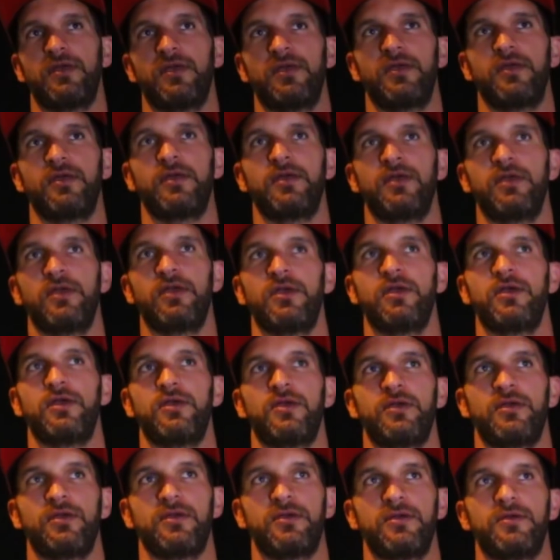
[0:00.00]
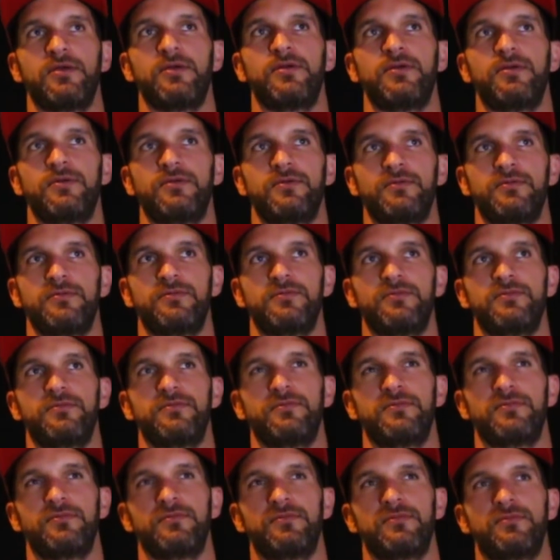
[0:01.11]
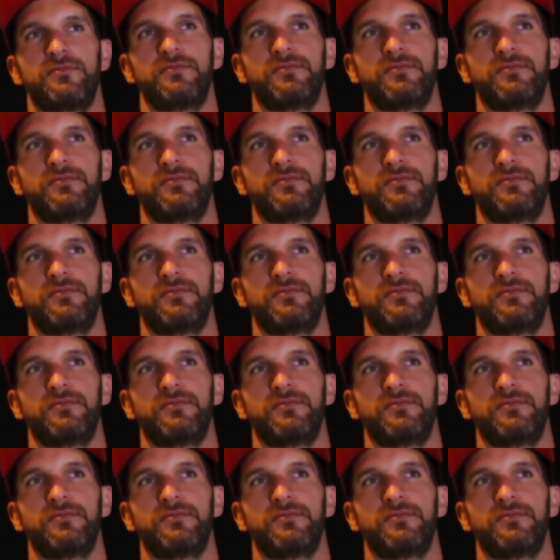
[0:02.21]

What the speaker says: No words are spoken by the person on screen.